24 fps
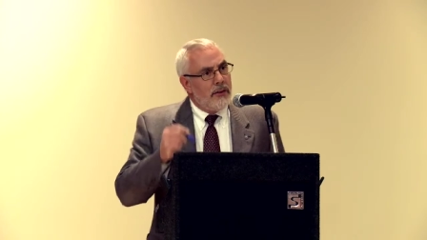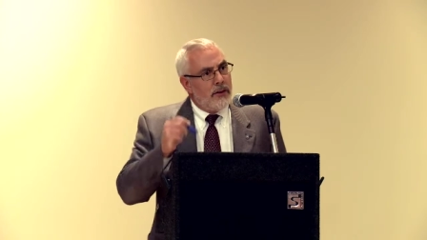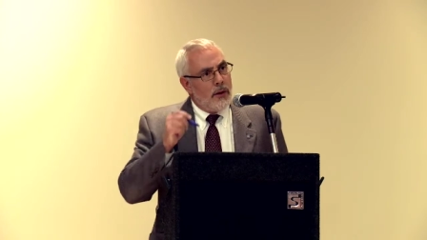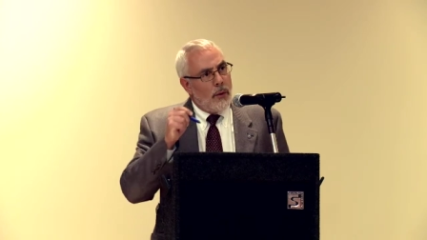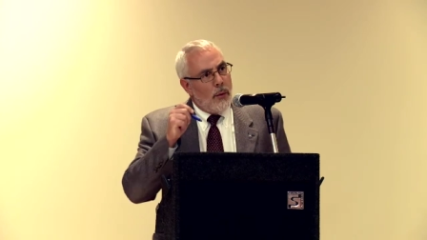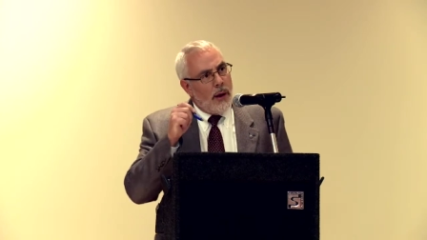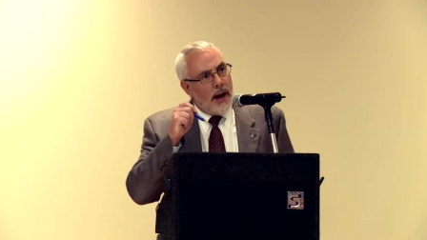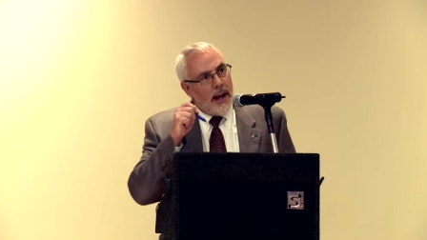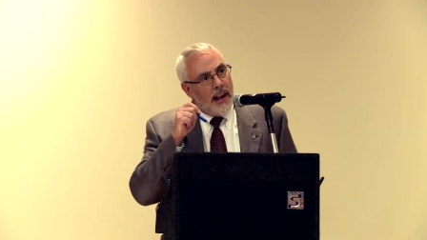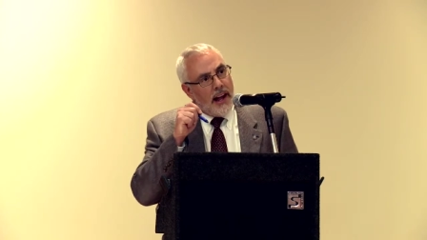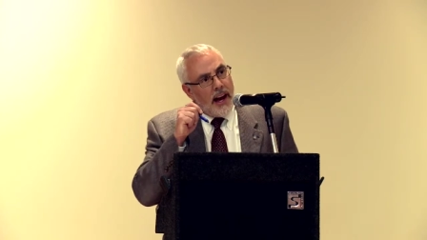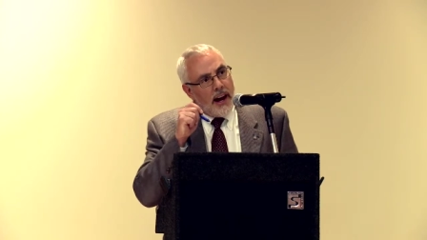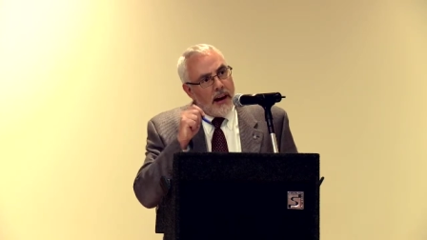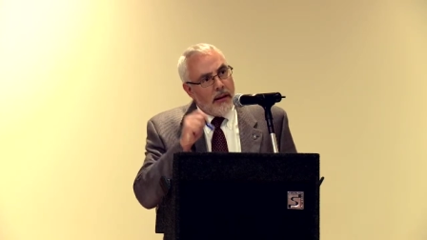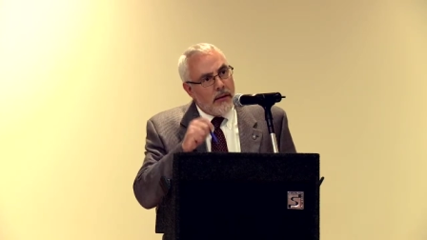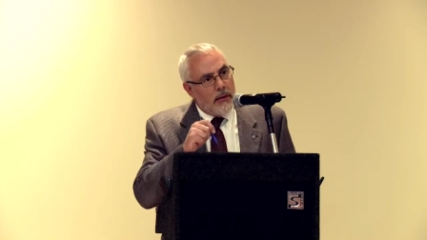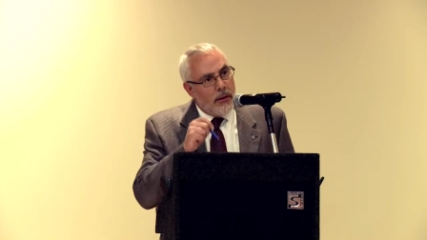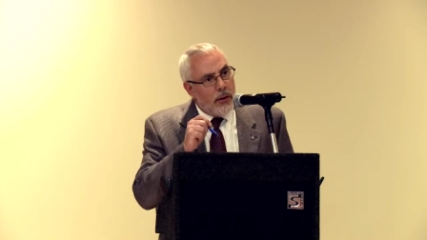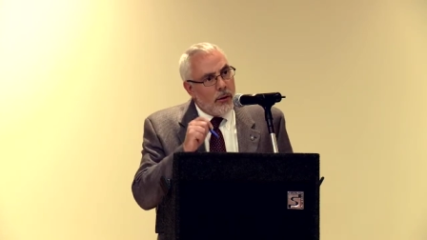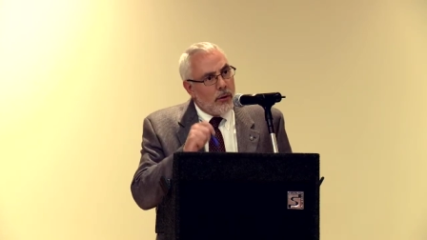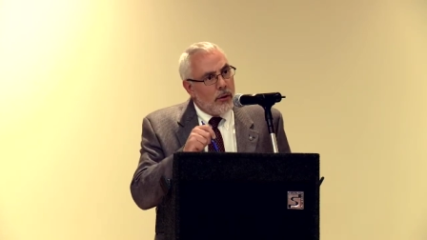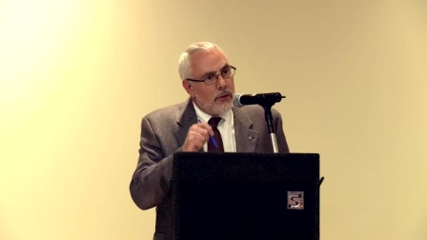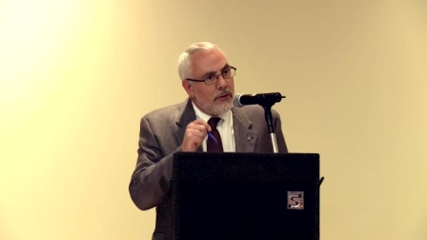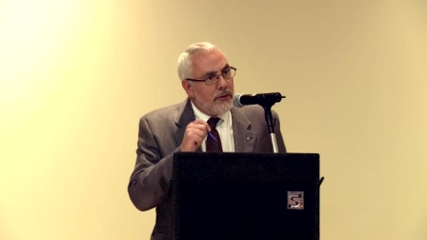So while our
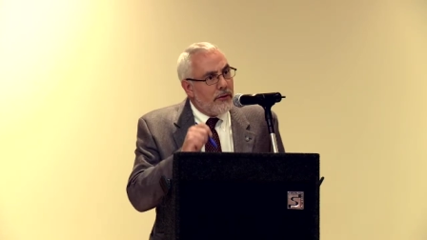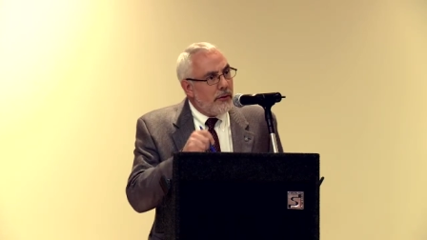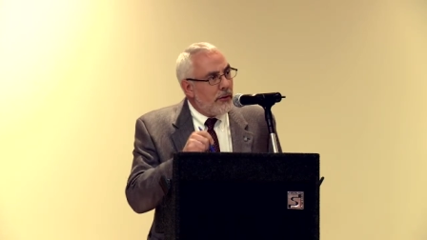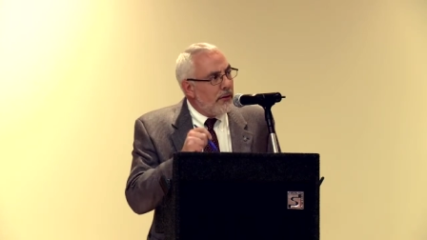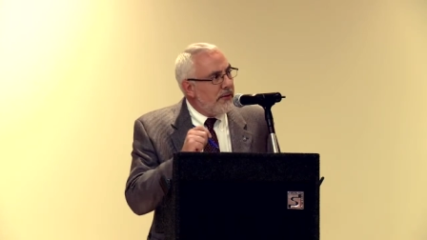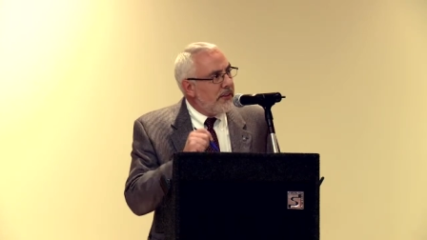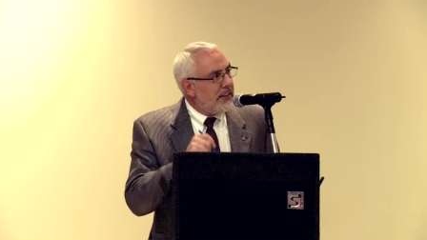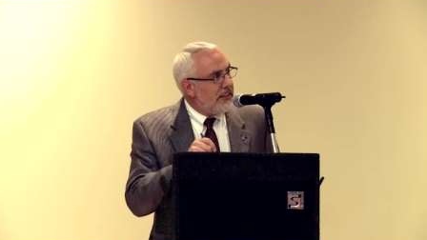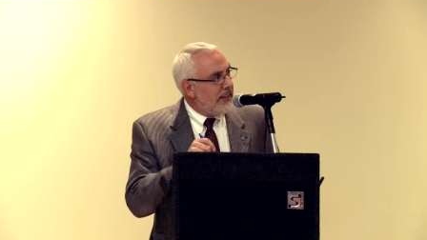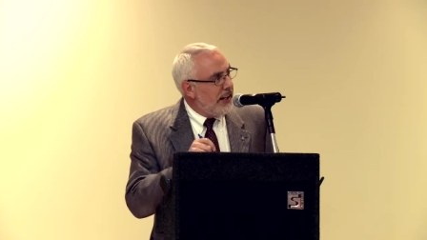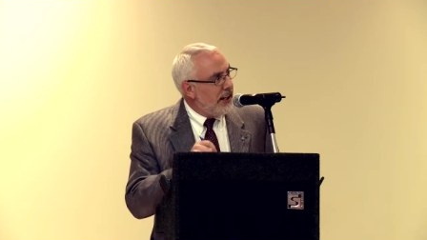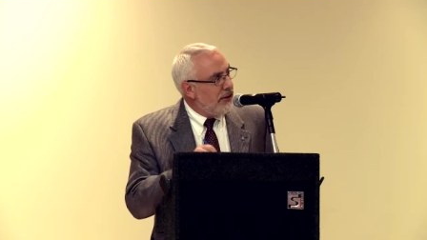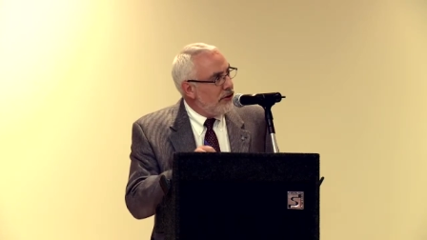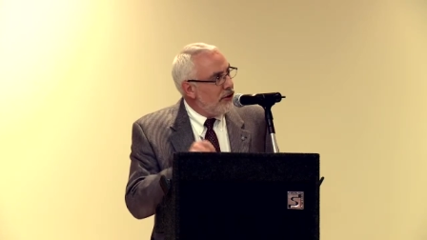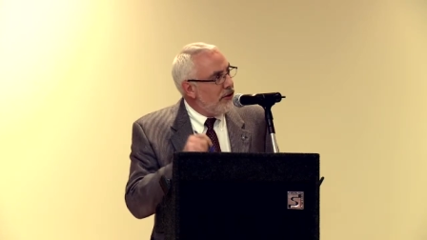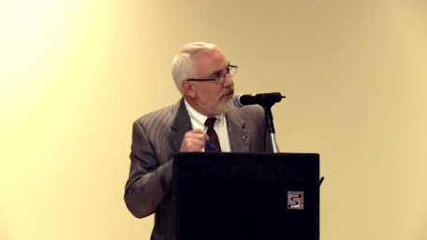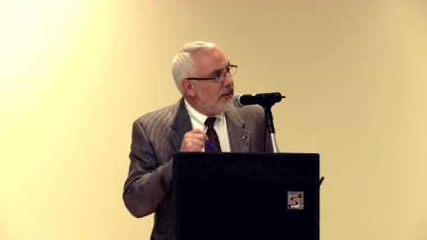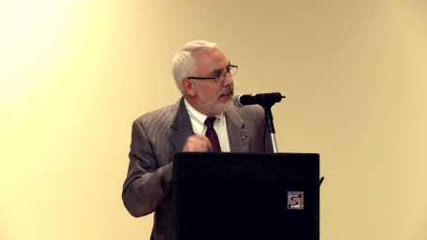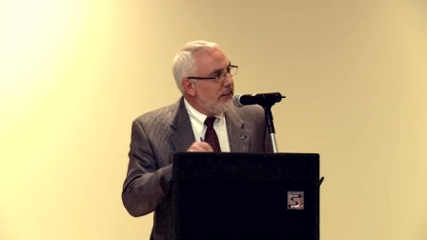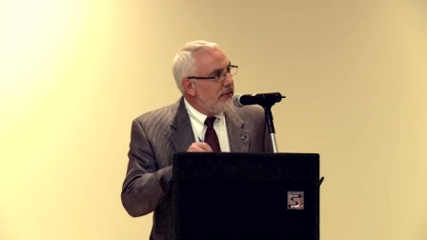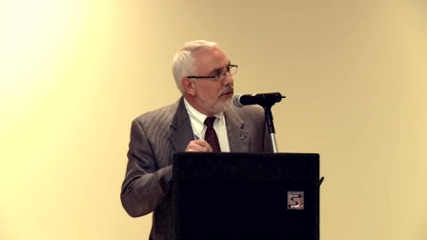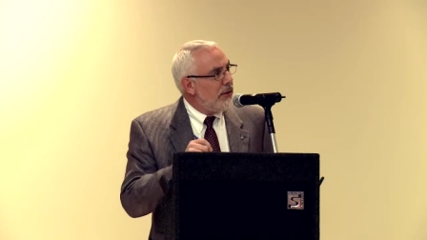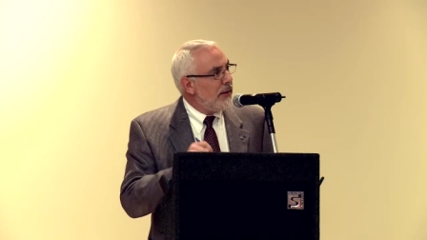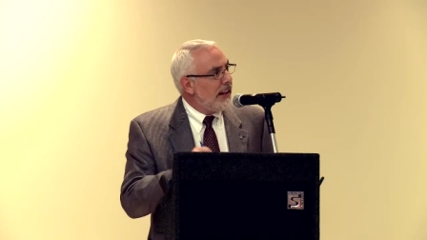local service
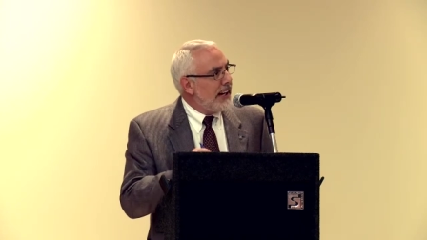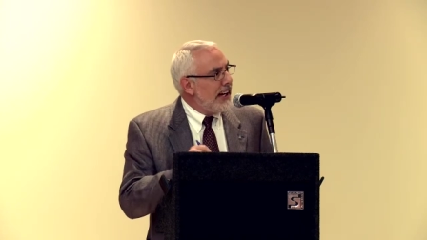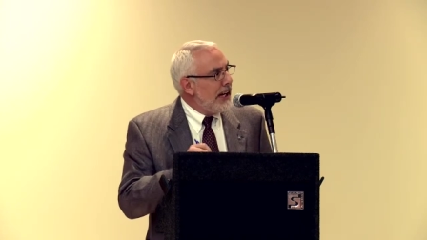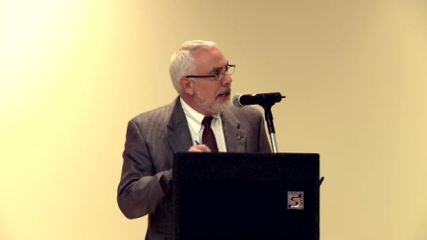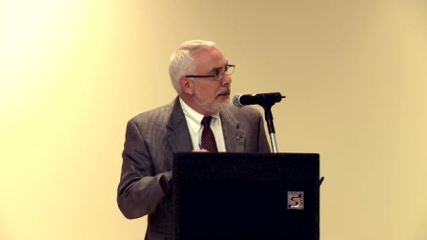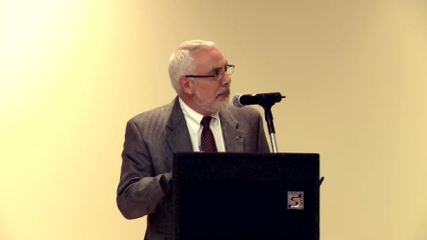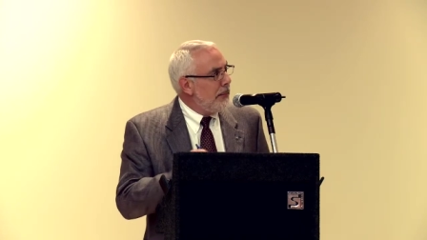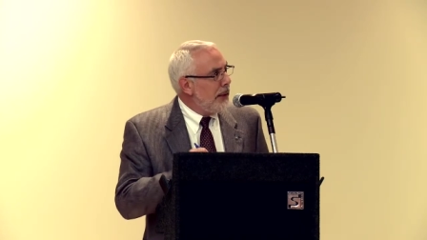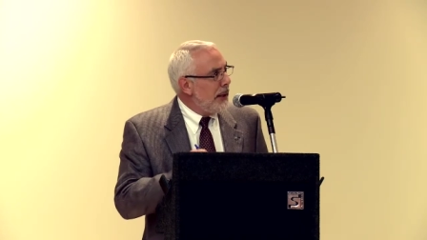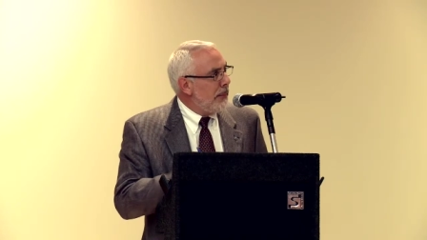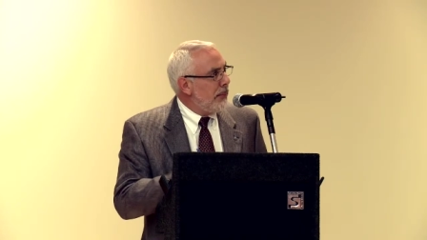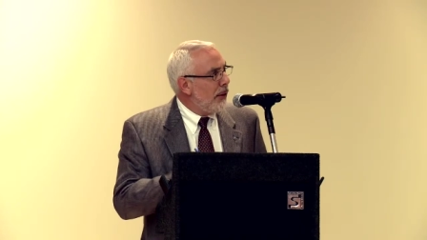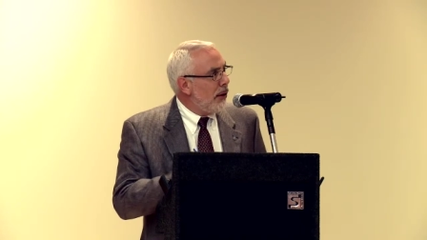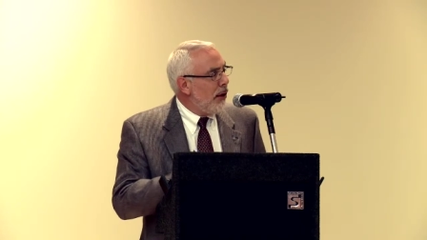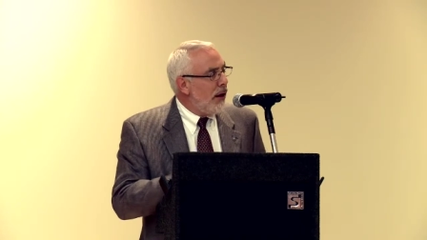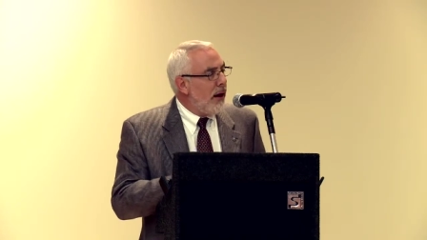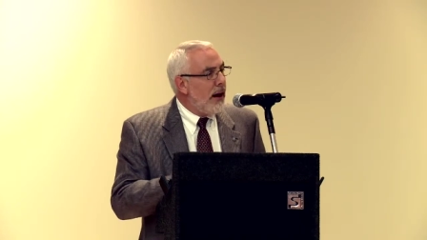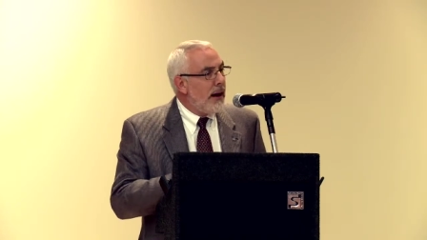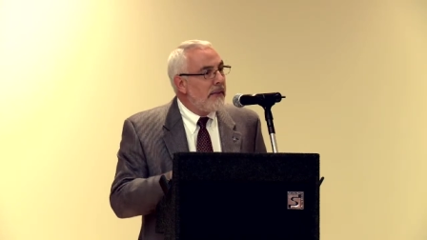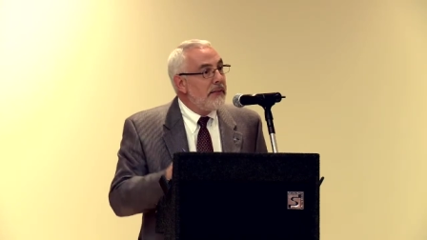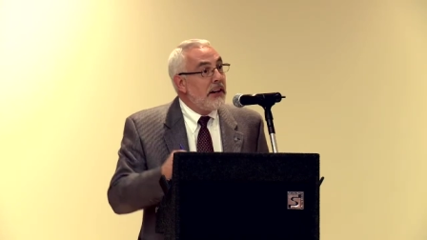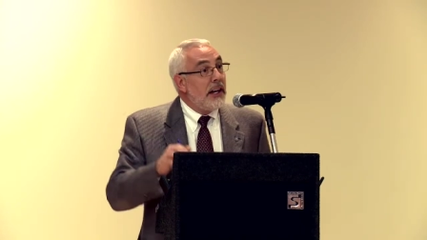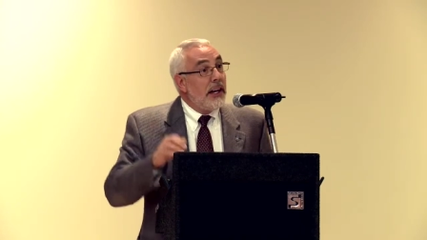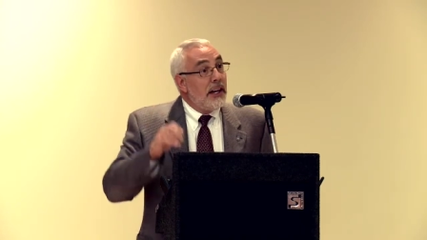agencies are laying people
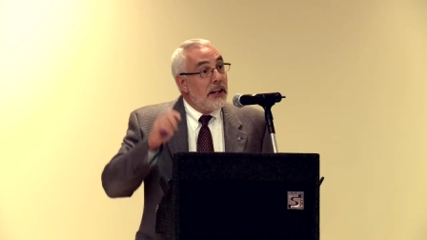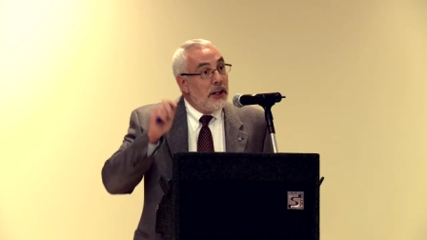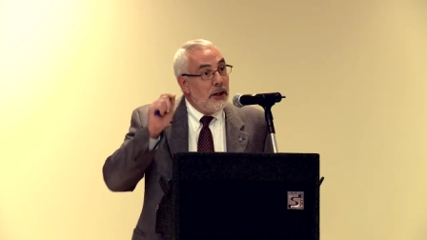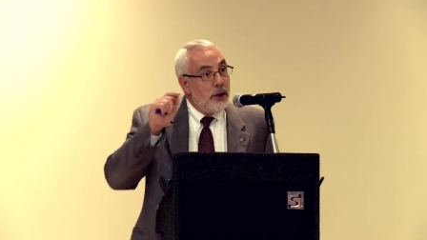off,